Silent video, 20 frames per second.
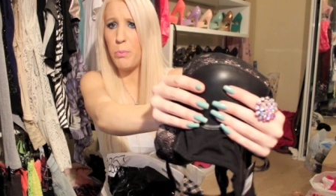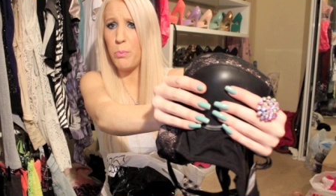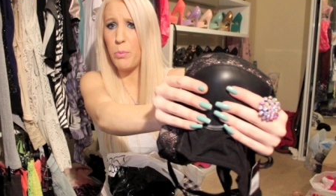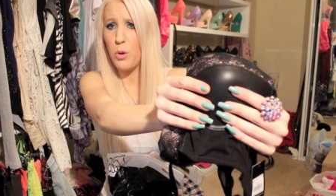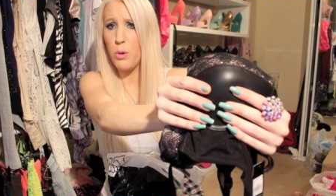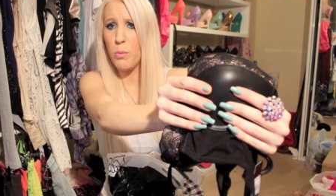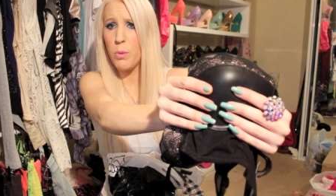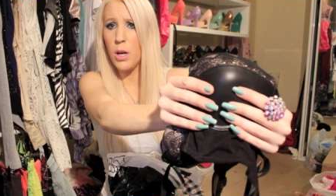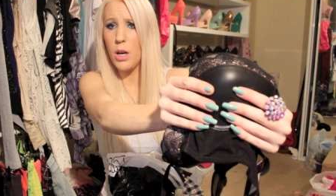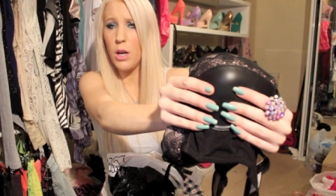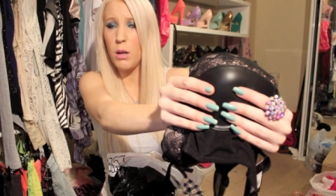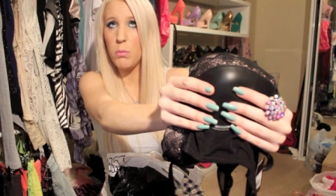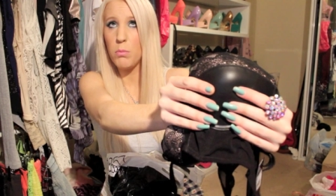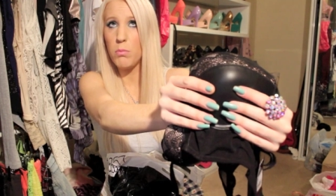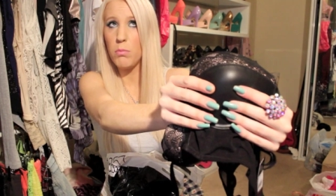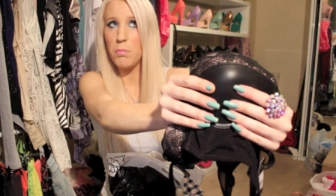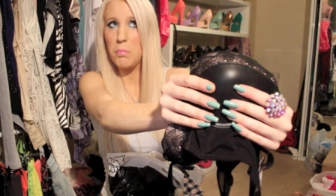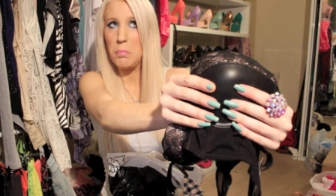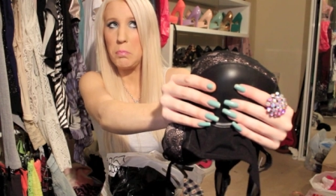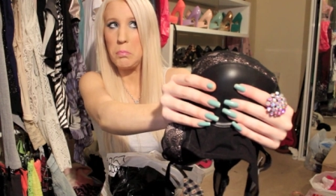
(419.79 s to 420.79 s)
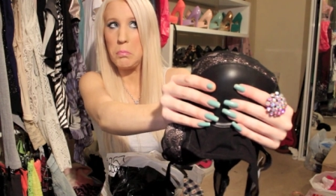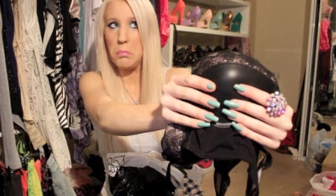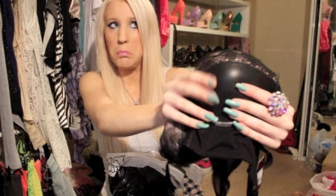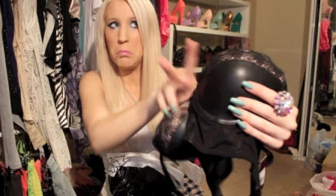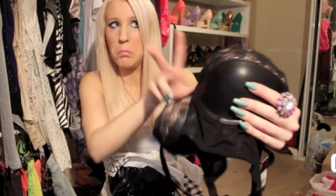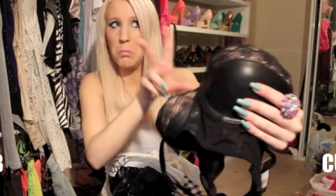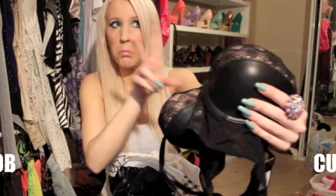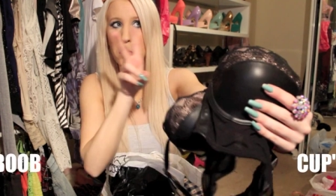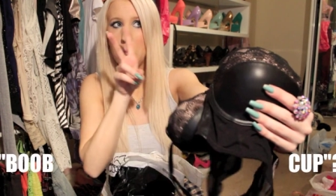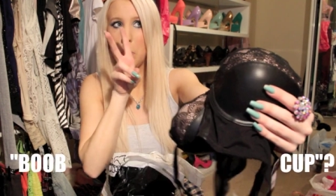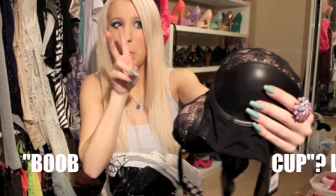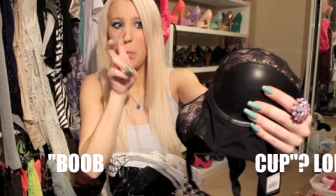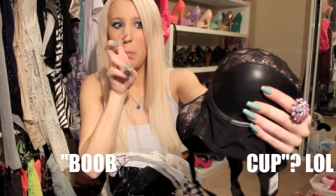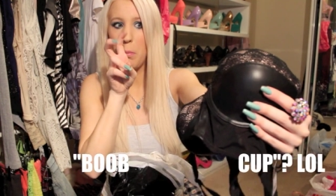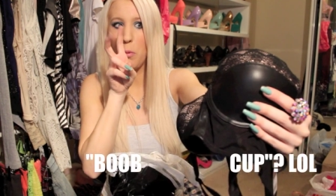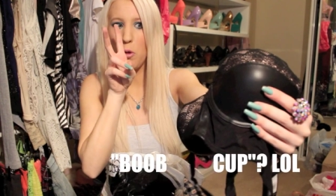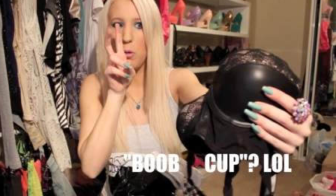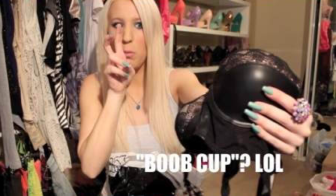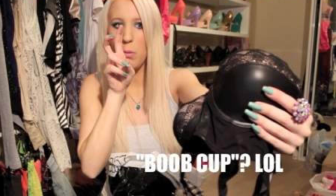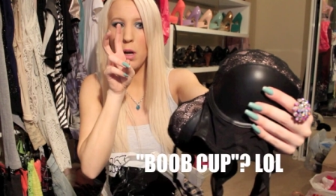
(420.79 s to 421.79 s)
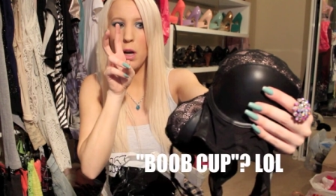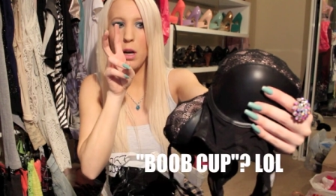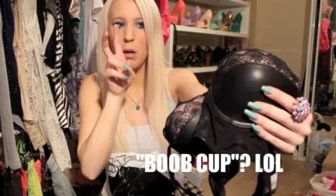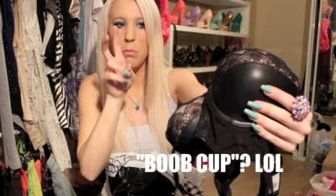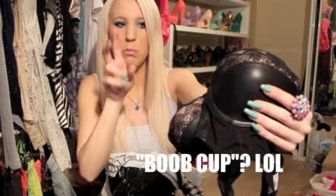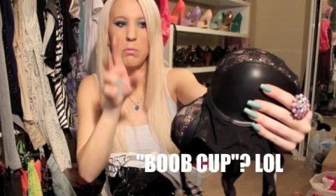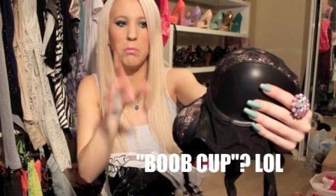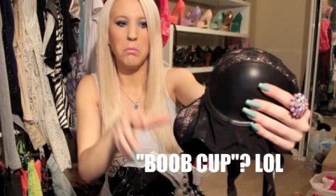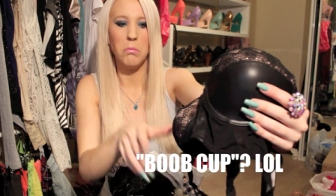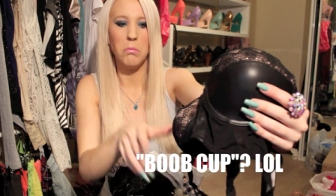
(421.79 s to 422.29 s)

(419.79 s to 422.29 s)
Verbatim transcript: boob cup, boob cup,